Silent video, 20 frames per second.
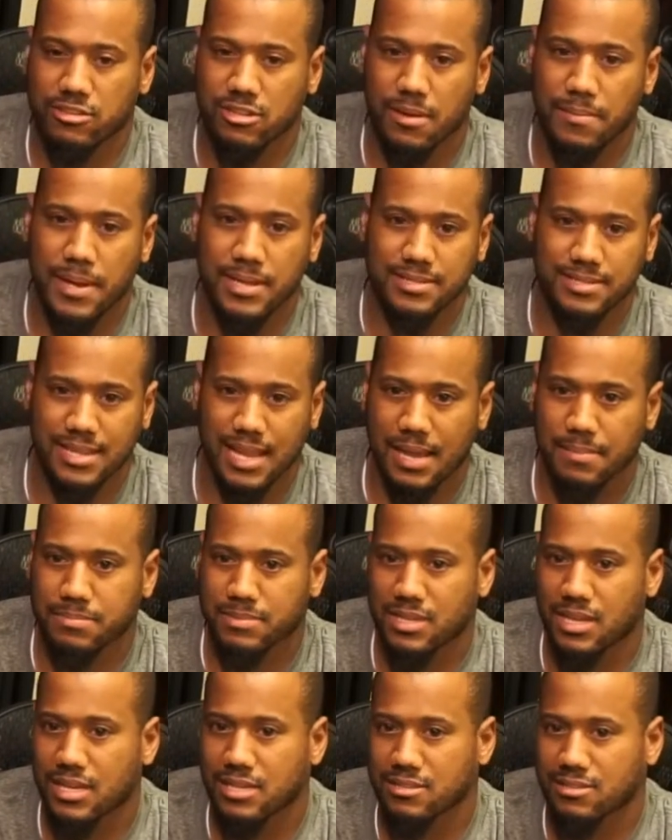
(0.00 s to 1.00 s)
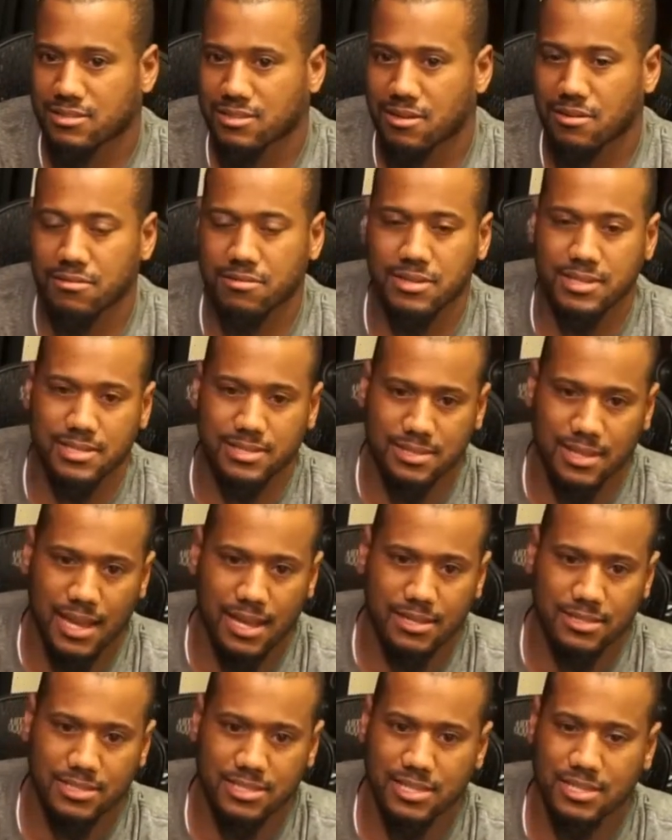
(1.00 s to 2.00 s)
You're talking about Samsung, Sony,
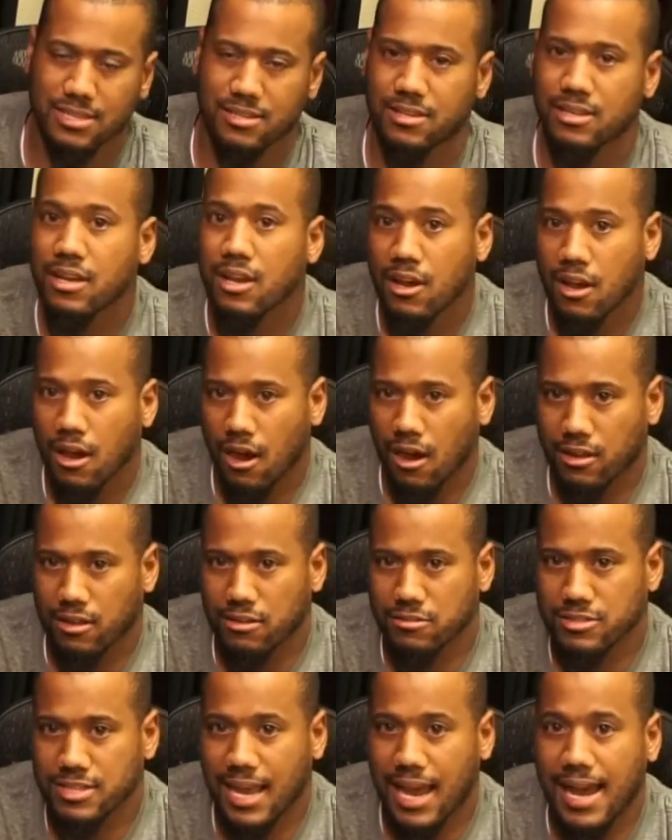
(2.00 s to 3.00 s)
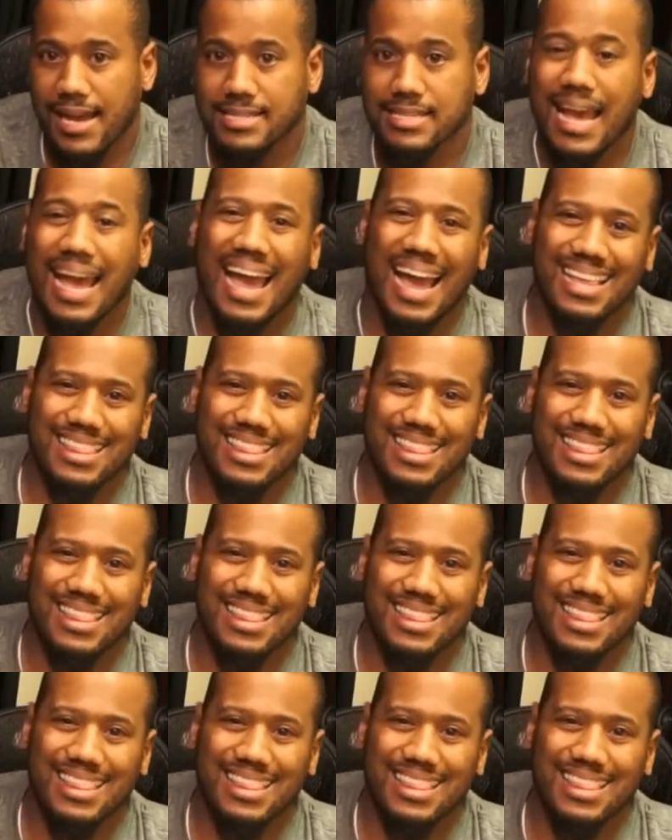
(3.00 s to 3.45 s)
LG, all those guys.